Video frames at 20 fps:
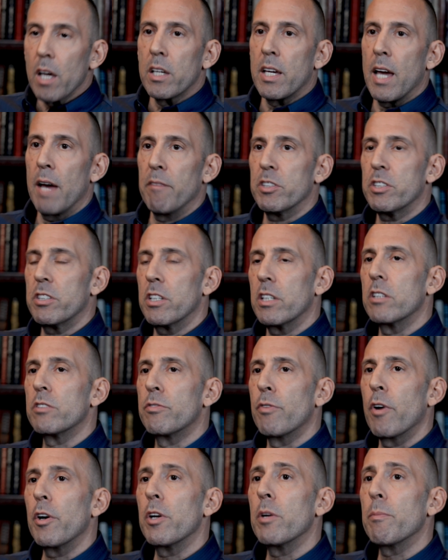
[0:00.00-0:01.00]
Canvassing
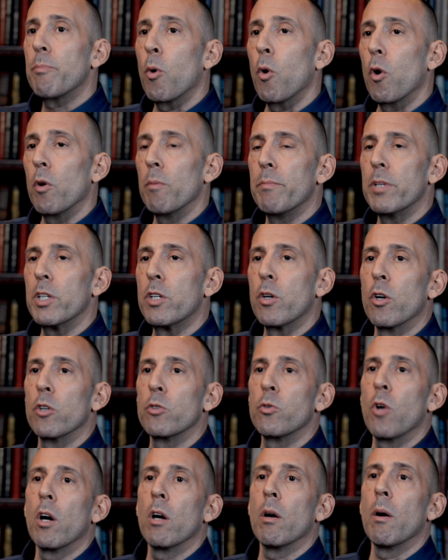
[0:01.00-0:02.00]
is very important
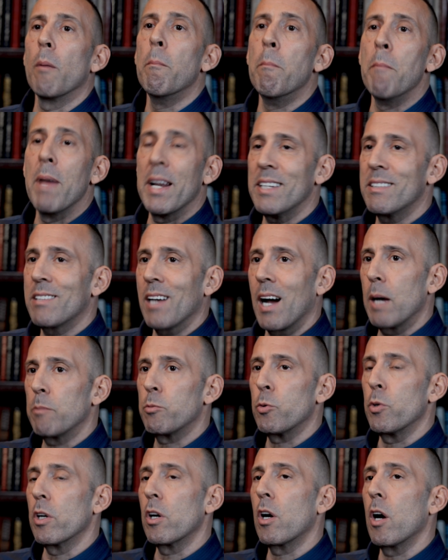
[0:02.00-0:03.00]
because many
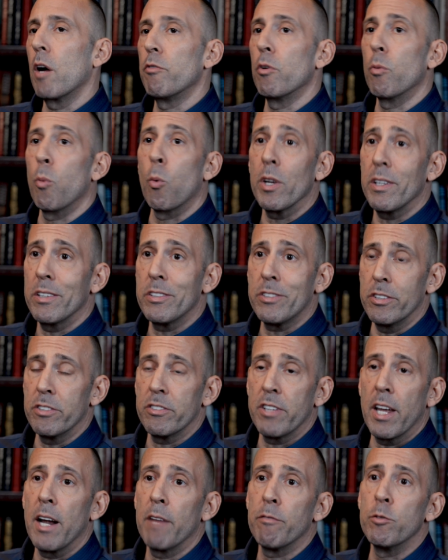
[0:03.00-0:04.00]
times we uncover
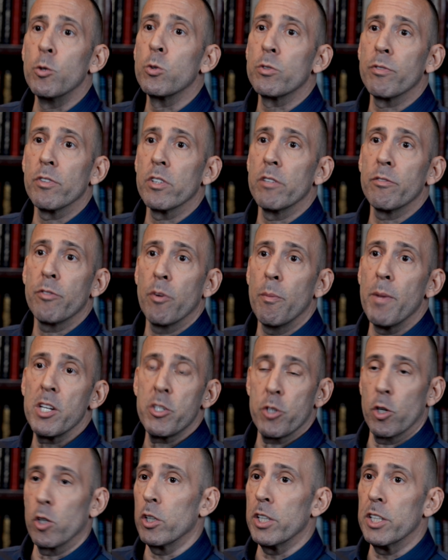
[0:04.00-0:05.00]
witnesses that have useful
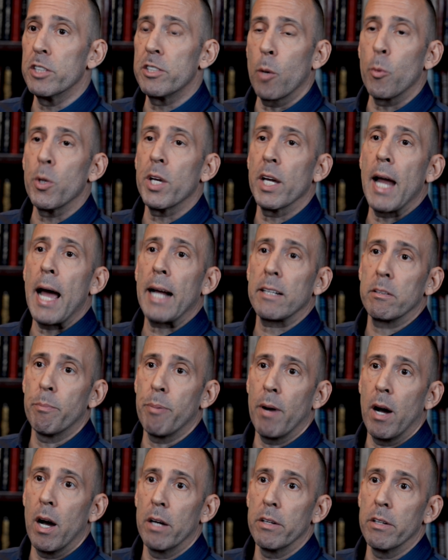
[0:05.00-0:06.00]
information or leads that we can act
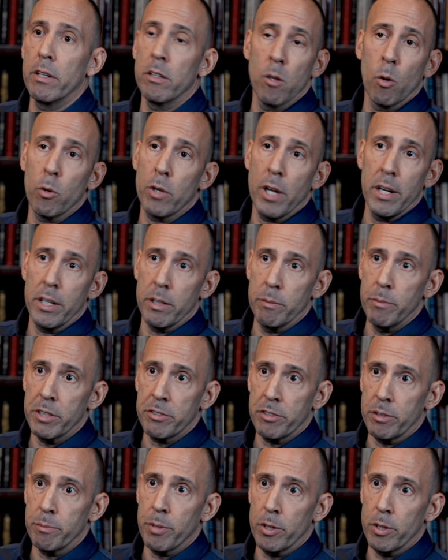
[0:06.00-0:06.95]
upon in locating a missing